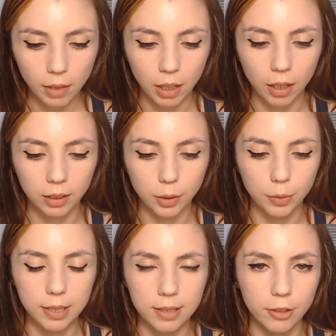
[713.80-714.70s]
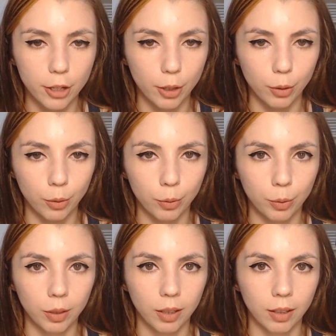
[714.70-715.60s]
uh, there was
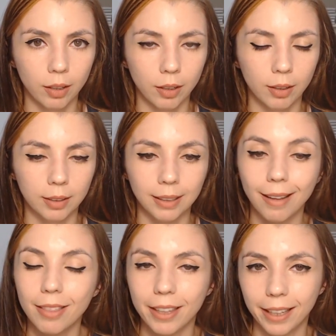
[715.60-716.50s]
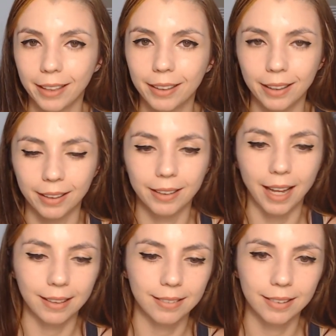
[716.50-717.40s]
no, uh, nothing in
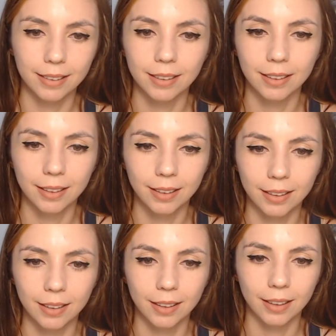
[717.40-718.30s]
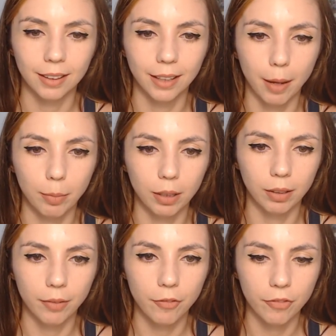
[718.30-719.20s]
that
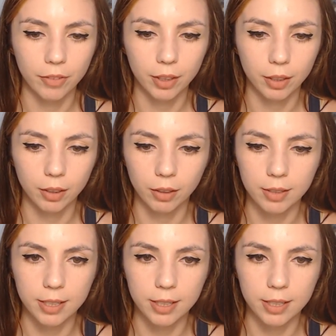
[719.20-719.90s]
label. You